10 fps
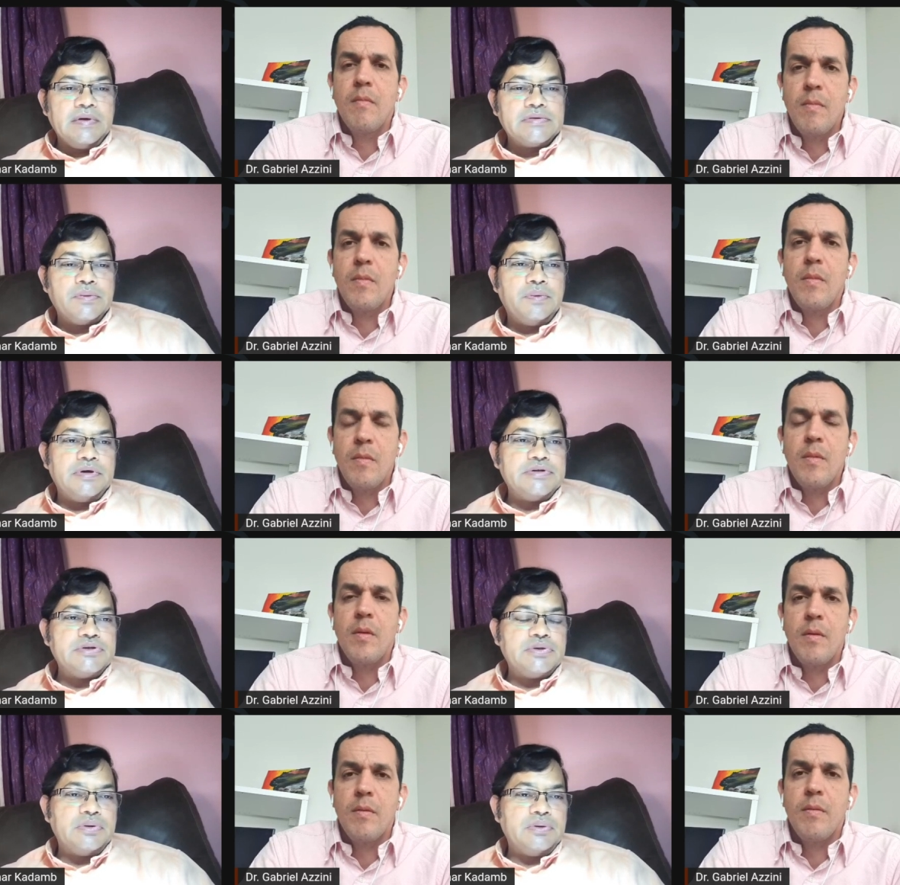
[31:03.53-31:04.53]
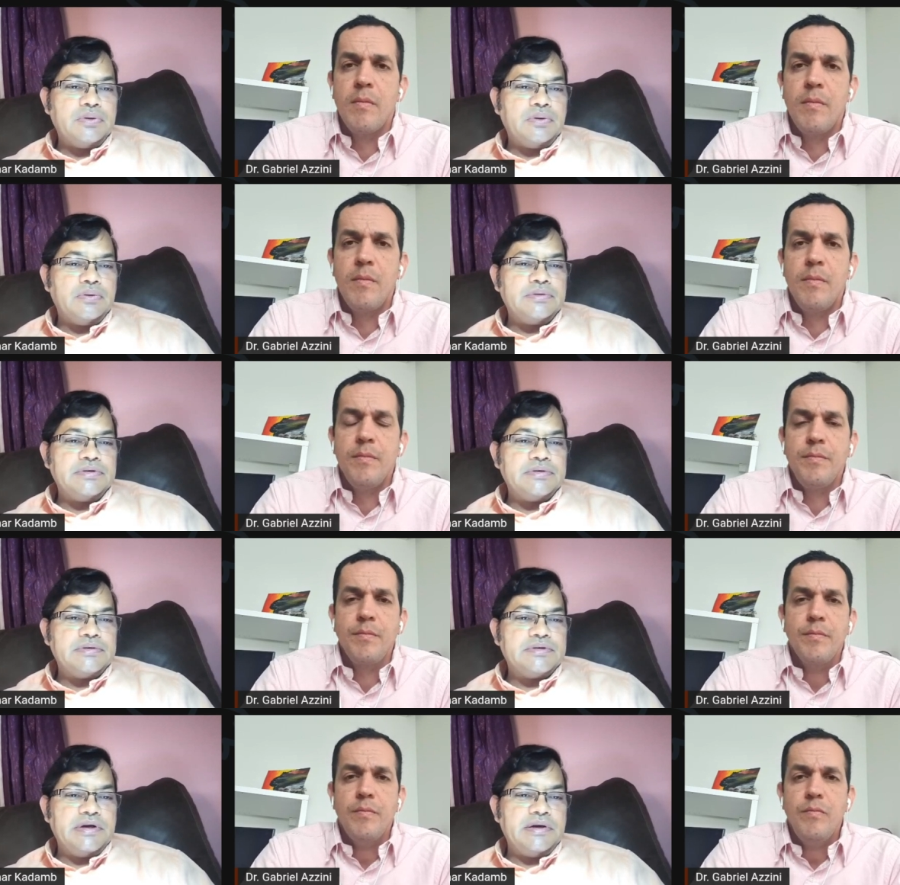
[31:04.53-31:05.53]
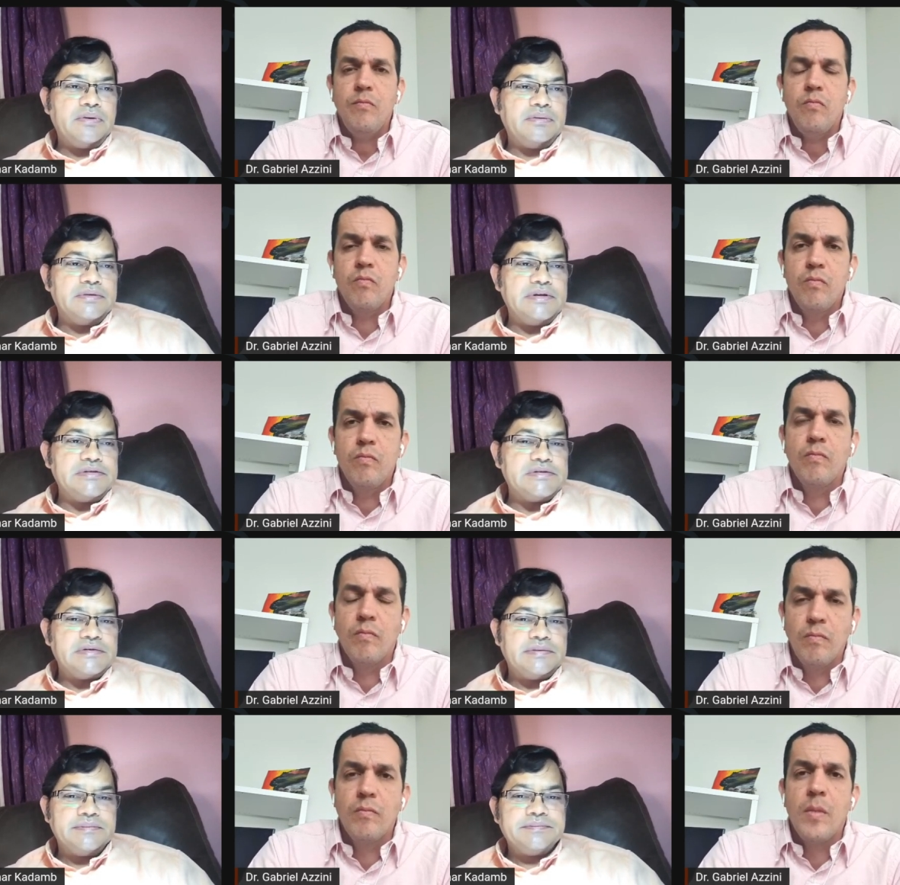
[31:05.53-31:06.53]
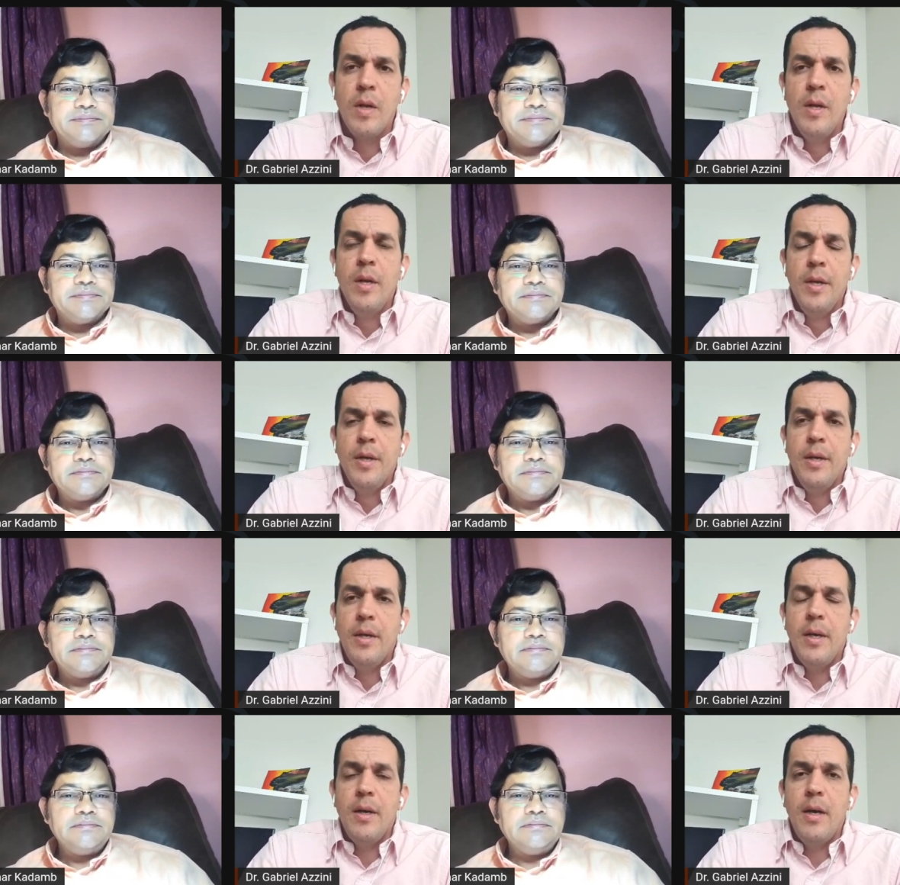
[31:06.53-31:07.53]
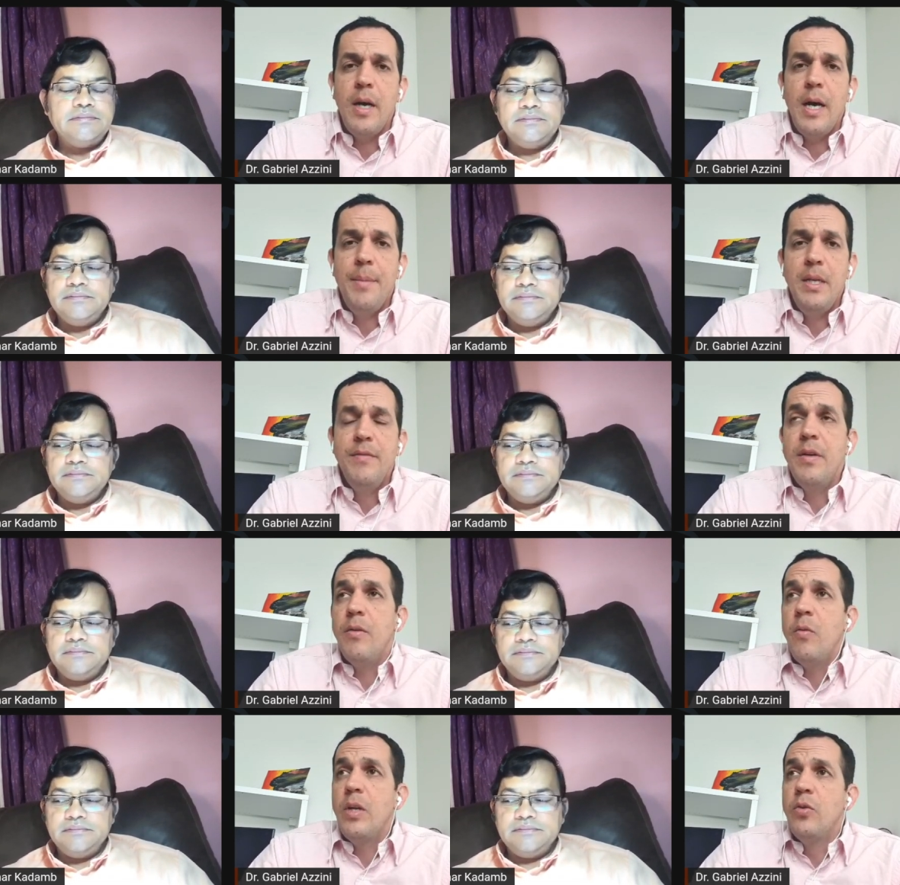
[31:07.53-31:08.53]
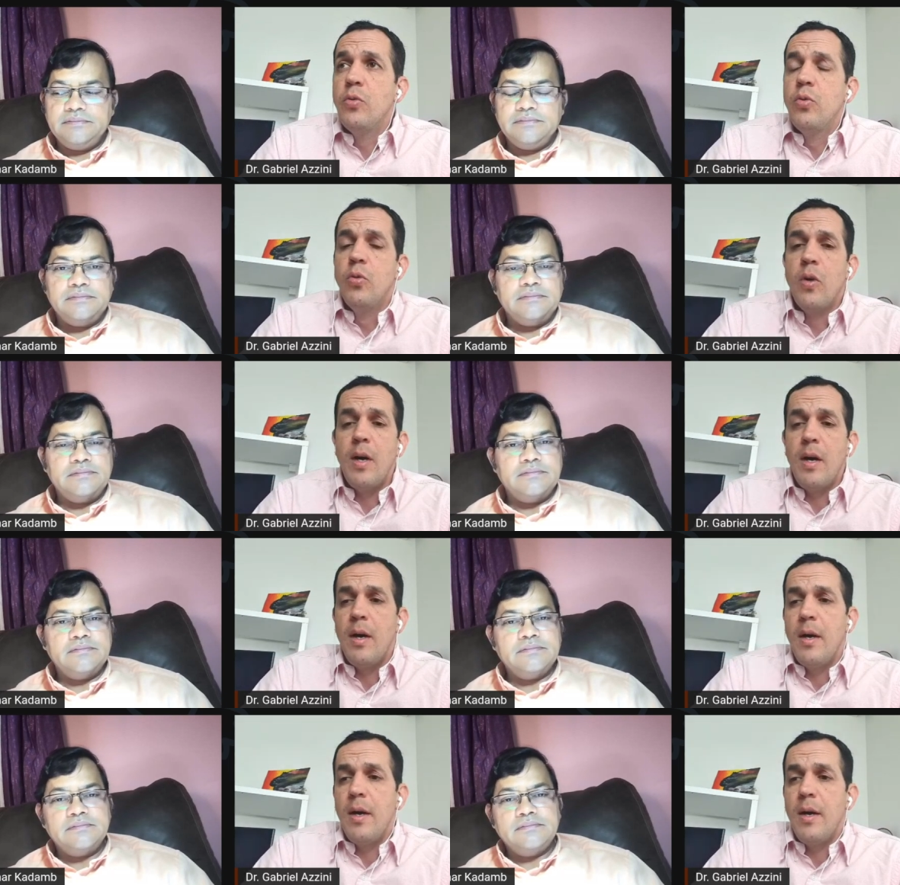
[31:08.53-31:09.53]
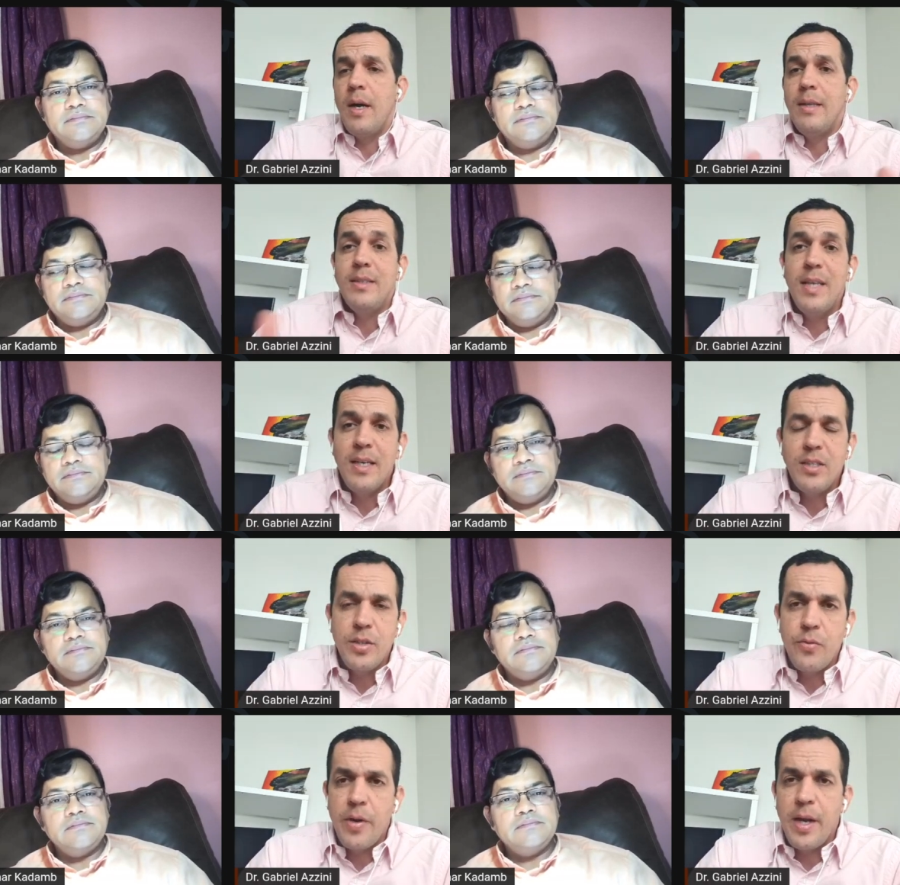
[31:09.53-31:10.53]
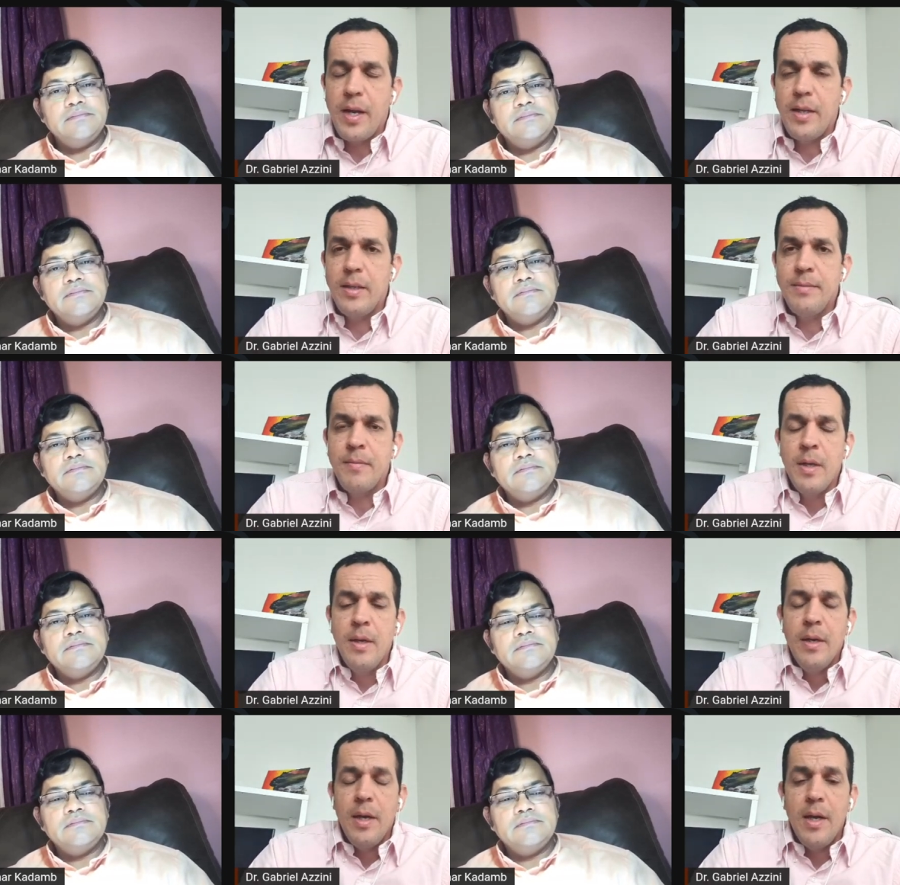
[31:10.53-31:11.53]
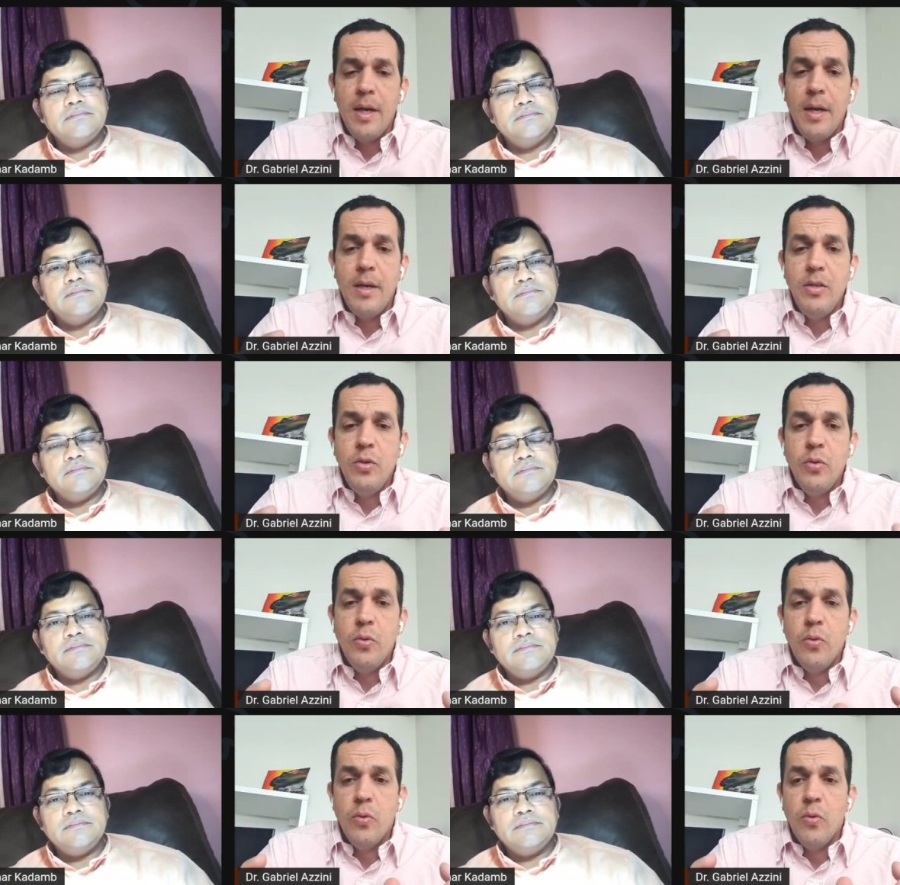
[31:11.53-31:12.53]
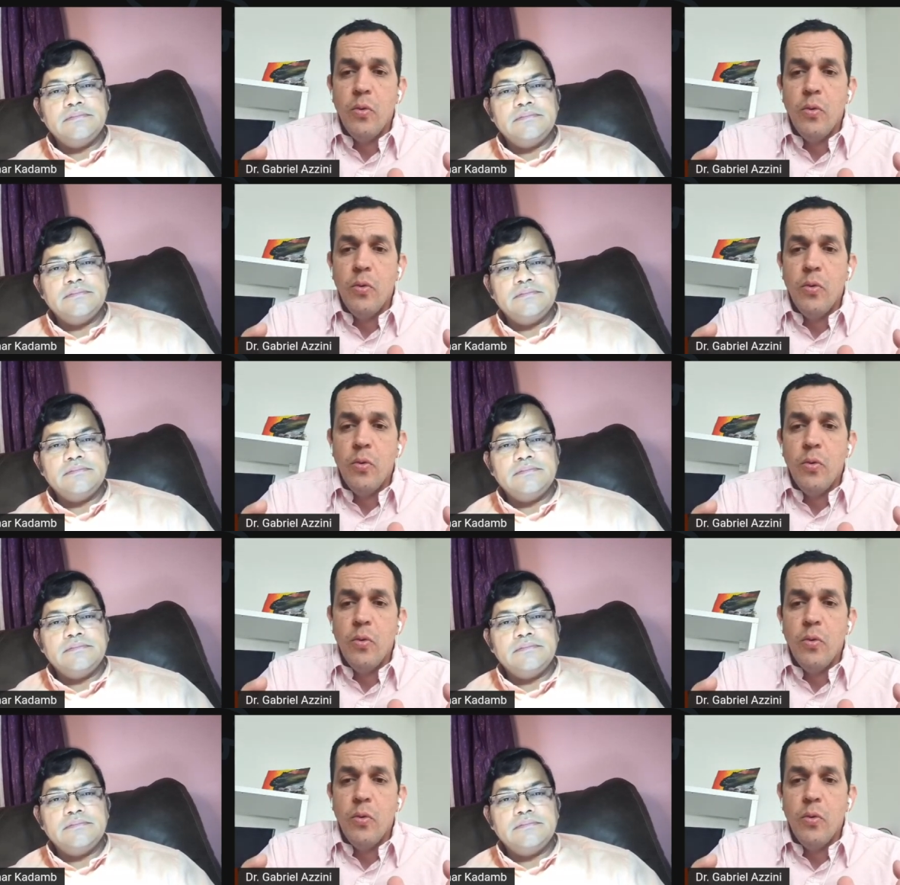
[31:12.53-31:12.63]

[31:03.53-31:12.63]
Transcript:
Speaker 1: so what is your own take on this
Speaker 2: yeah, I, I, believe that when you do a, a intense training, uh, you